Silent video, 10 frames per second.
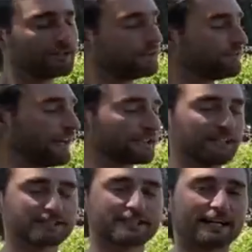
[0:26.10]
Falanghina
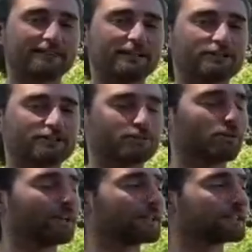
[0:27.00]
is kind of an interesting
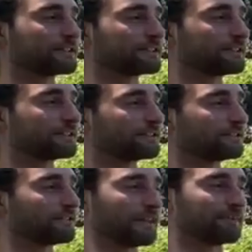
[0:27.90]
one. It's a
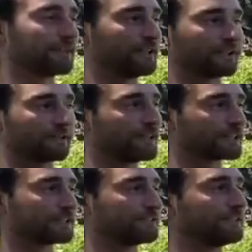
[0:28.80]
grape that neither of us
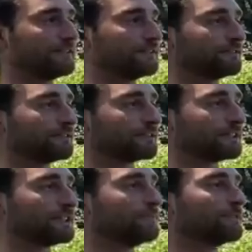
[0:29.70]
had even really
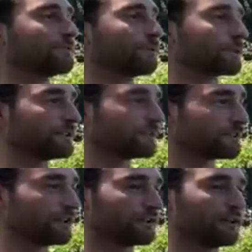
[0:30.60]
seen before. And
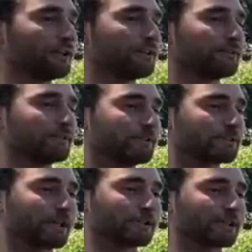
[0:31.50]
so when you
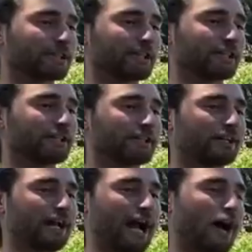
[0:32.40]
start looking at
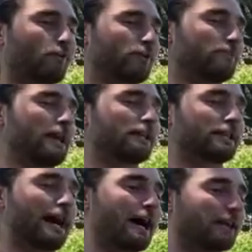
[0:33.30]
how we make
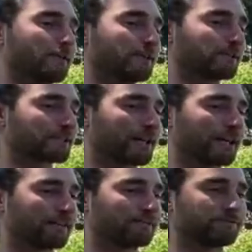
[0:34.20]
that, it was kind
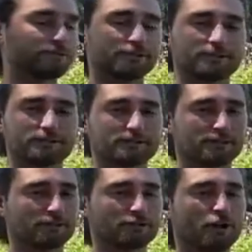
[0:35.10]
of to the you
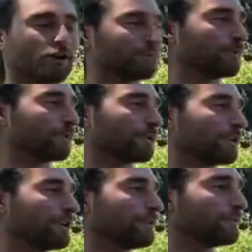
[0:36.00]
know drawing board
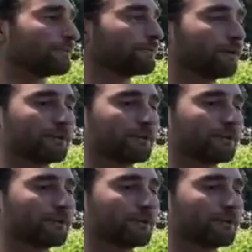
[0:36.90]
on what we